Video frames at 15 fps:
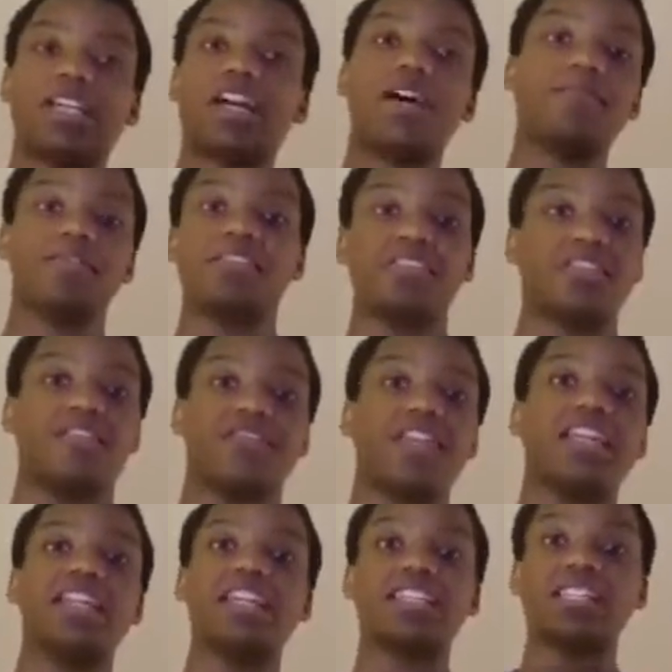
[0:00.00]
it comes to stuff
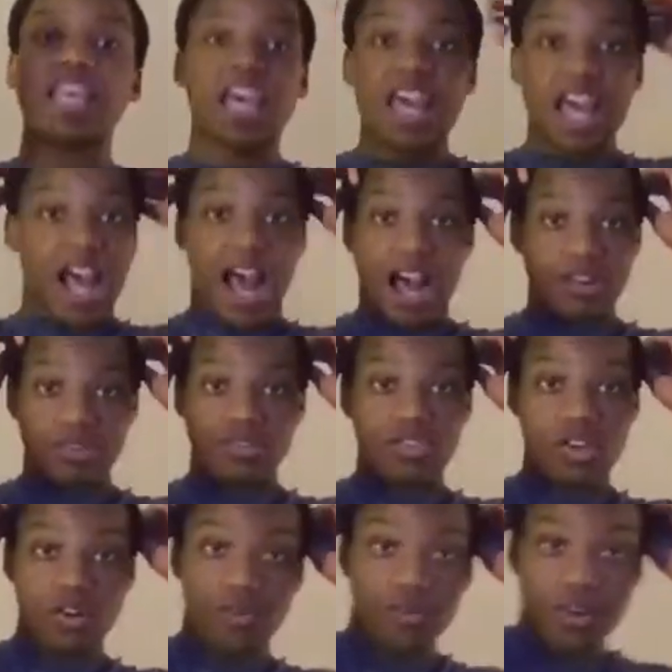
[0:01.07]
like this, I don't
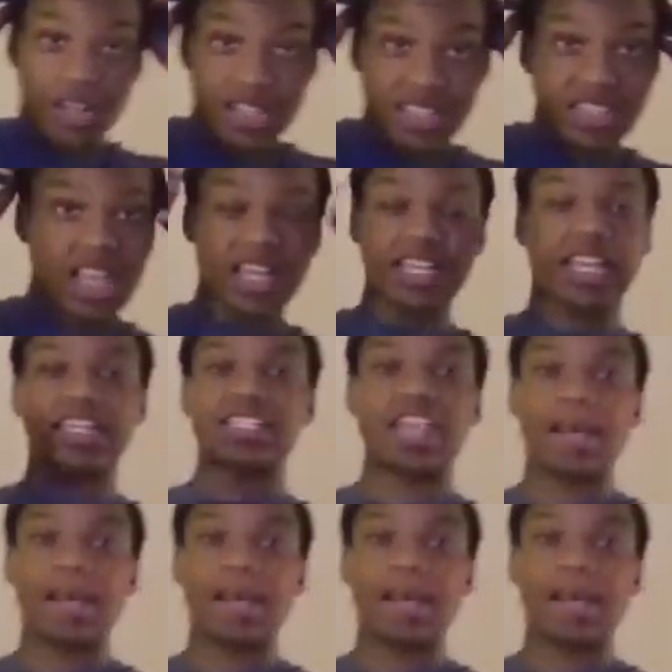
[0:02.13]
know that like